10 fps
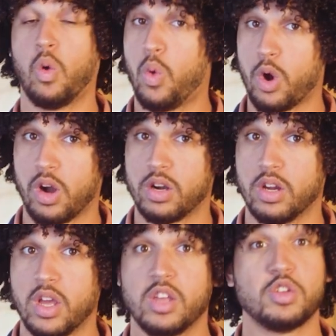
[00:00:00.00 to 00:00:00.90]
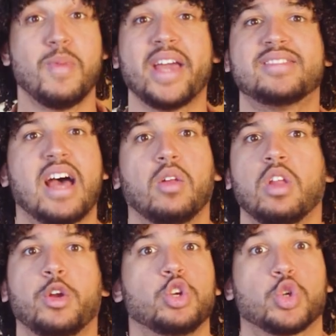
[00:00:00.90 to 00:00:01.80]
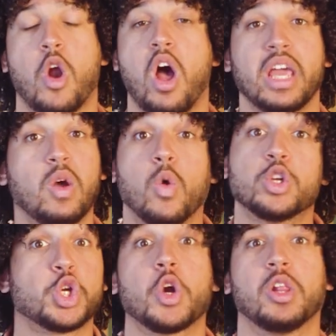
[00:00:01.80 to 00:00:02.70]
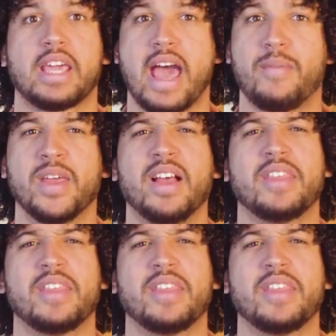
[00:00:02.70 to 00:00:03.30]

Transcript: Or you might download a drawing or journaling app